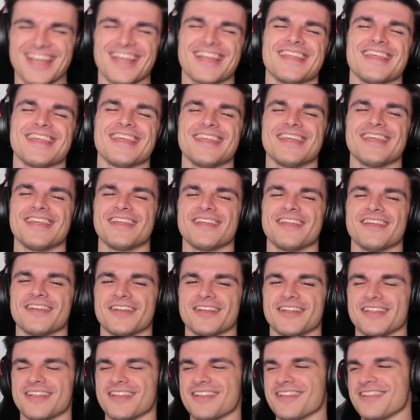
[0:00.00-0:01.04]
What if I burn
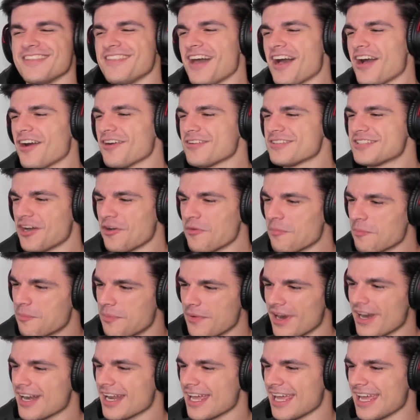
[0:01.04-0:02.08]
it? No, don't
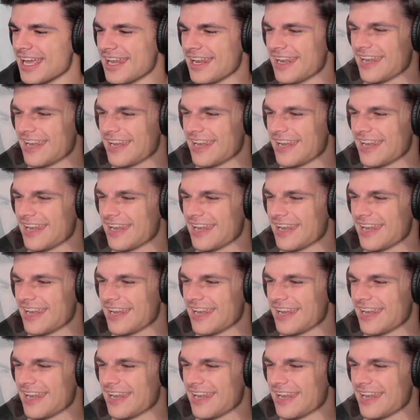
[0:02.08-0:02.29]
burn it.